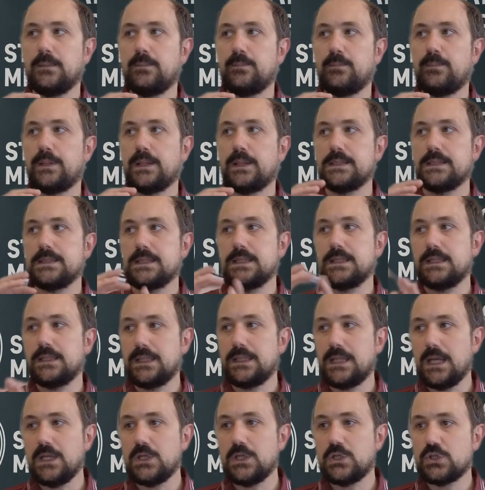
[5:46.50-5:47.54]

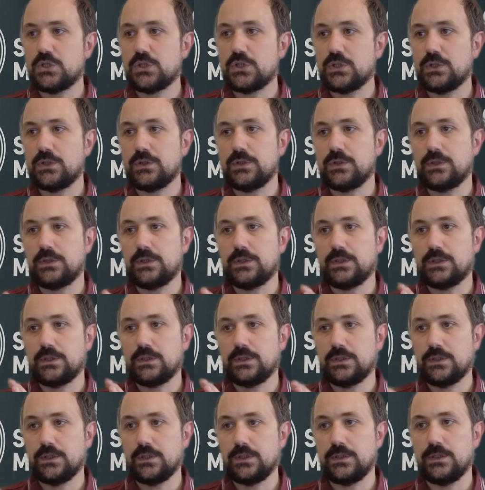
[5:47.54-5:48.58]
presentation,
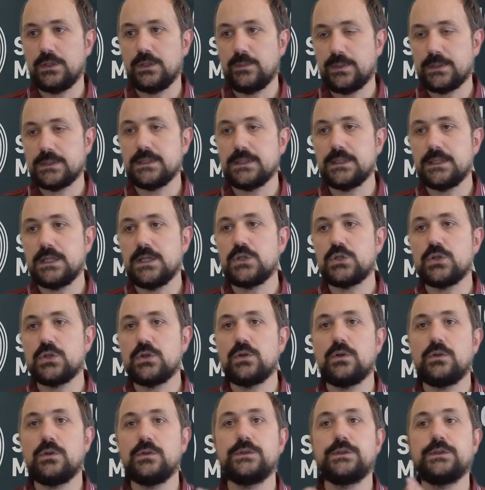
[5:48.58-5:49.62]
the presentation
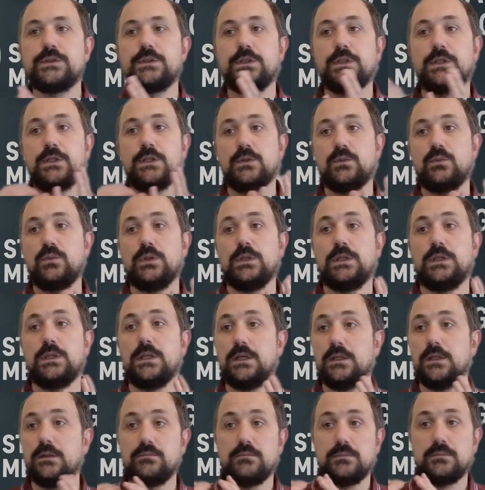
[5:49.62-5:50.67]
concern with
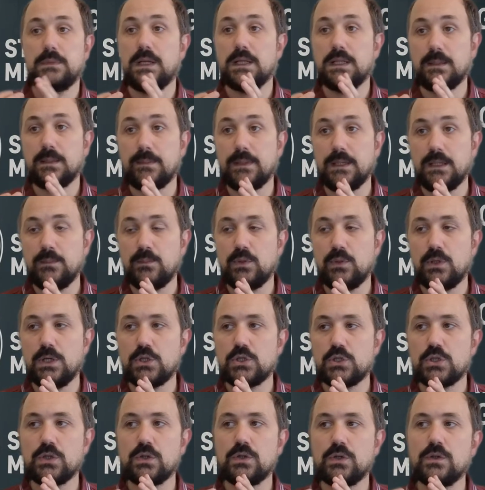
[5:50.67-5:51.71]
the data
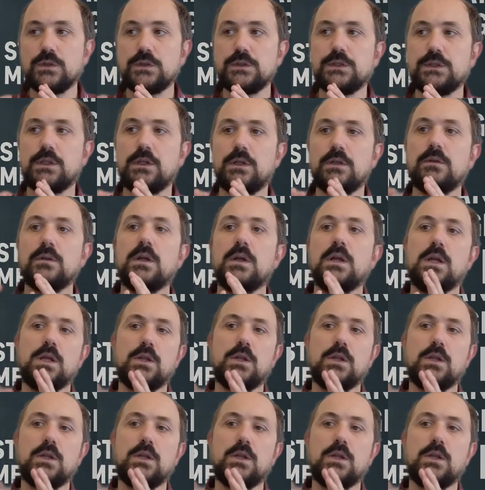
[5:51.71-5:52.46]
manipulation concern,